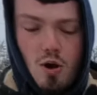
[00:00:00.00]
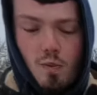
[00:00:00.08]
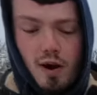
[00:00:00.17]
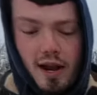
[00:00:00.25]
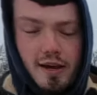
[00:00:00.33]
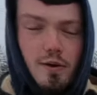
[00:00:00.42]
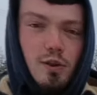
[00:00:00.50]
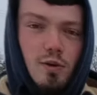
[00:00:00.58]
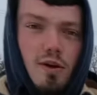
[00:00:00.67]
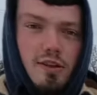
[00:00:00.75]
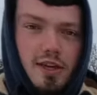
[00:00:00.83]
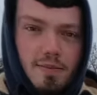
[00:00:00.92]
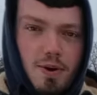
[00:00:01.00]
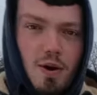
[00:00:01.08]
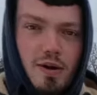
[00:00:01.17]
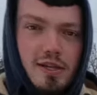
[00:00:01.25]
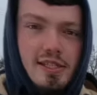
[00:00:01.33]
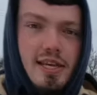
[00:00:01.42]
where I go through all the
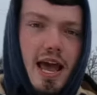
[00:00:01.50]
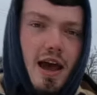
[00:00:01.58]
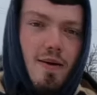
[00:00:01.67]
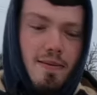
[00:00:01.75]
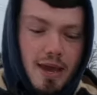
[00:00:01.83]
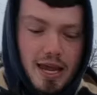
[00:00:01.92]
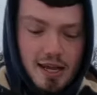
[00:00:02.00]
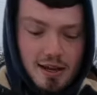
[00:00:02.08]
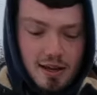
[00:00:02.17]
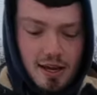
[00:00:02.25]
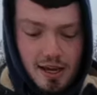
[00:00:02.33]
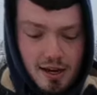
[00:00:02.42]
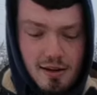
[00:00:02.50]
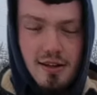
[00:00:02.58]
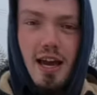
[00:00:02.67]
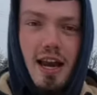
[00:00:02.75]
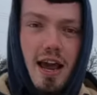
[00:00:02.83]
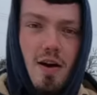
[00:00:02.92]
components, how I made it, and
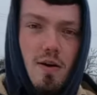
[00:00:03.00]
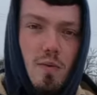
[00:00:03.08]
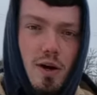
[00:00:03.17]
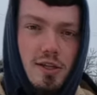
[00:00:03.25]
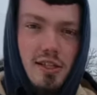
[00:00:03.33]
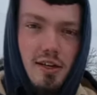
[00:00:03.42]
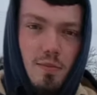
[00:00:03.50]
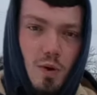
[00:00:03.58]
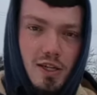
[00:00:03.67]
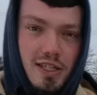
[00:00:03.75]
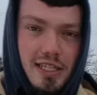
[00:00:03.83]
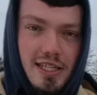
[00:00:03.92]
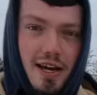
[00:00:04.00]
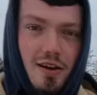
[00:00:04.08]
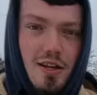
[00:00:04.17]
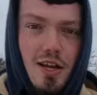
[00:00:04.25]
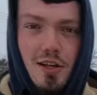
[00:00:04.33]
kind of how it works a little more in detail.